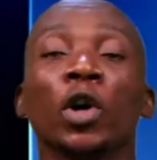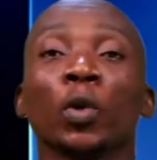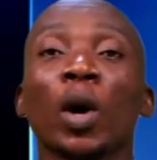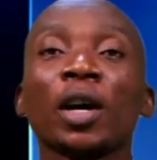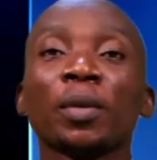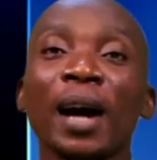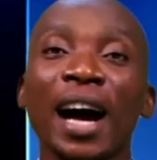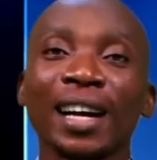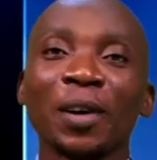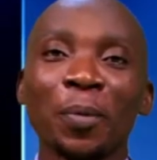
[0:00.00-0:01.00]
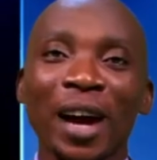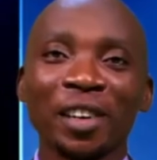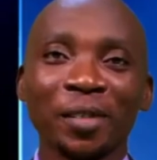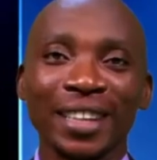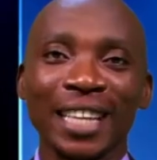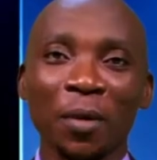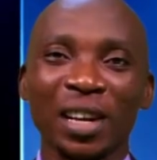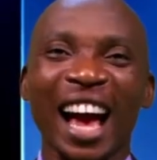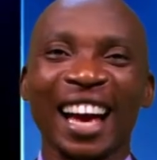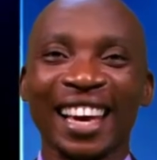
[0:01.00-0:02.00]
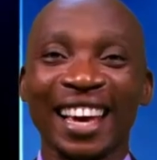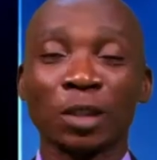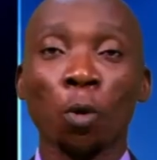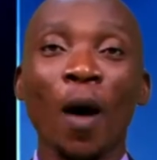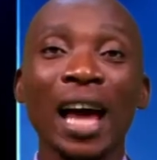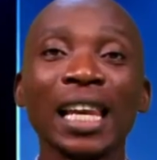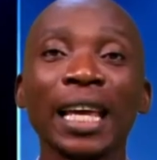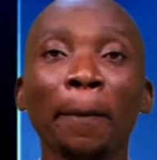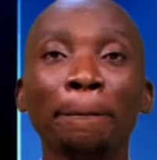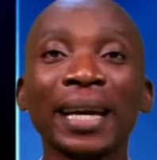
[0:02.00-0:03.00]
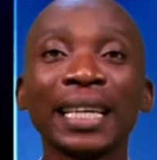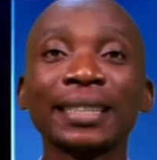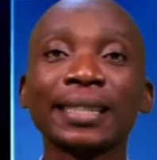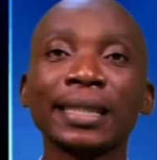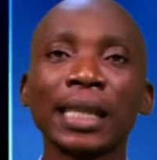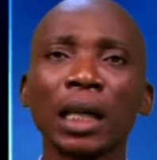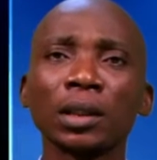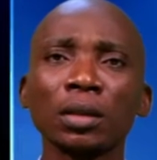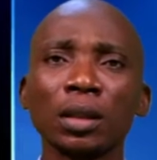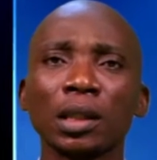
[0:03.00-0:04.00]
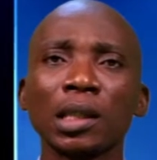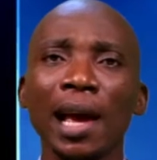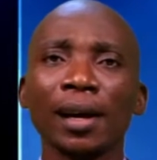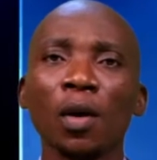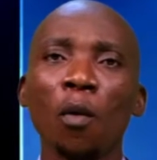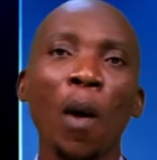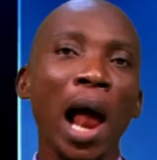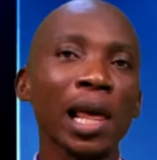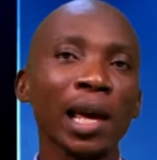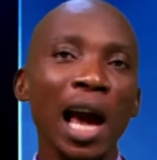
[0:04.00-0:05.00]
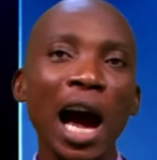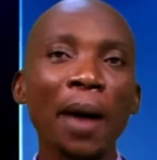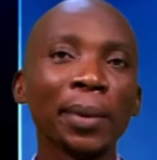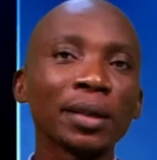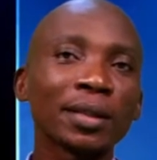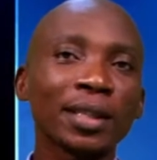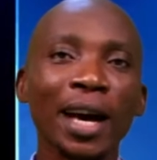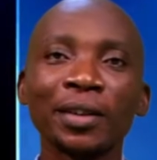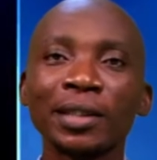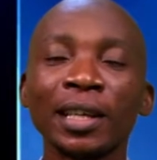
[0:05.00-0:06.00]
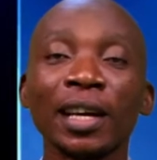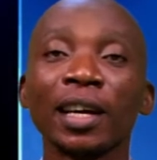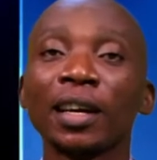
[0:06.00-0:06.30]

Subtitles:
Welcome back. Hope you had a great time with our guest Wale Bin Sanusi. Like Wale Sanusi.